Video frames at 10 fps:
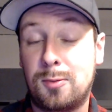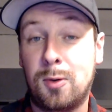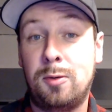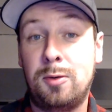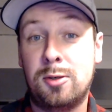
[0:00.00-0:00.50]

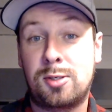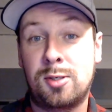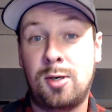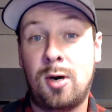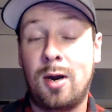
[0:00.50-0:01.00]
ruin your
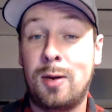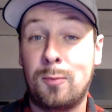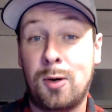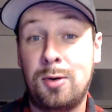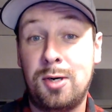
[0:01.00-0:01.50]
cigar, and
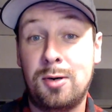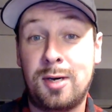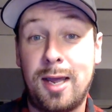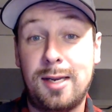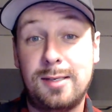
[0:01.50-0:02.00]
ruin your day.